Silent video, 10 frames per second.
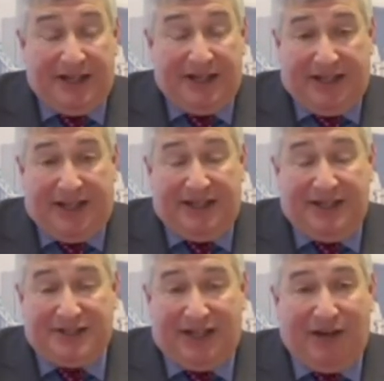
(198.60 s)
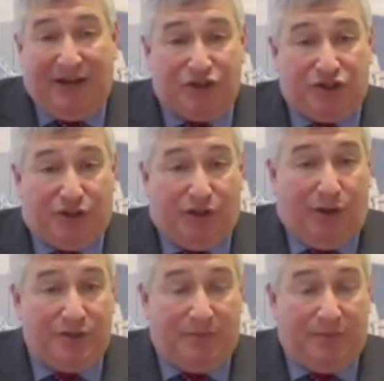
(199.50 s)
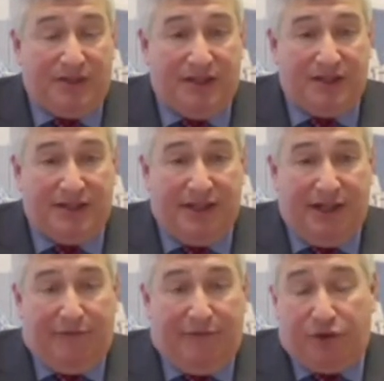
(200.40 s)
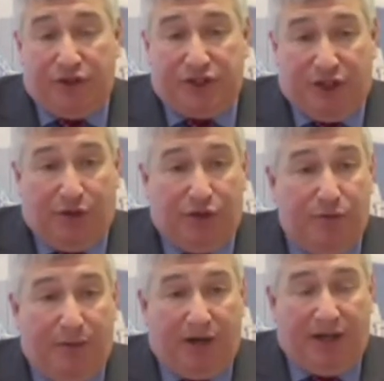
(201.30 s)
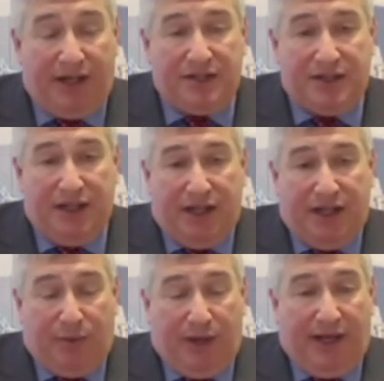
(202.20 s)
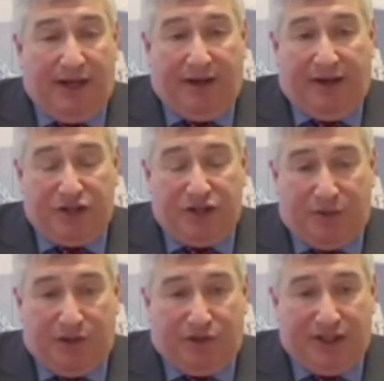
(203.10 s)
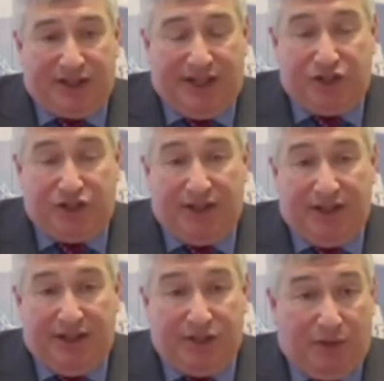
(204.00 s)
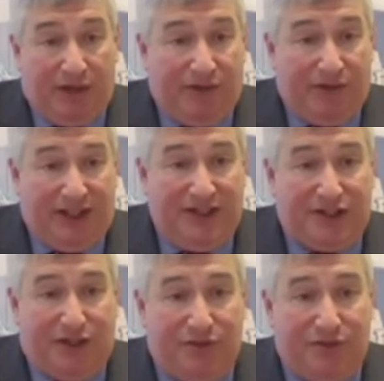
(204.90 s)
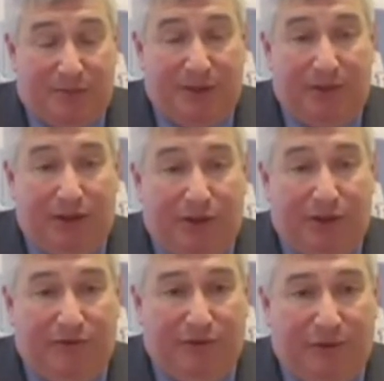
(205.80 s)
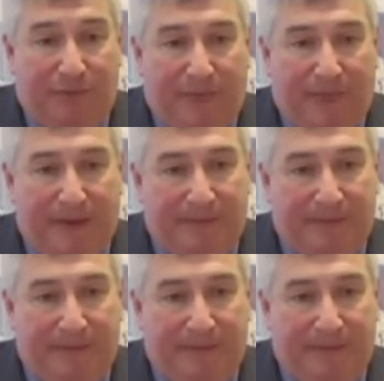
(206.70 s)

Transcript: and it again has allowed us to grow as a business, focusing on new markets where I S O accreditation is one of the keystones that people are looking for.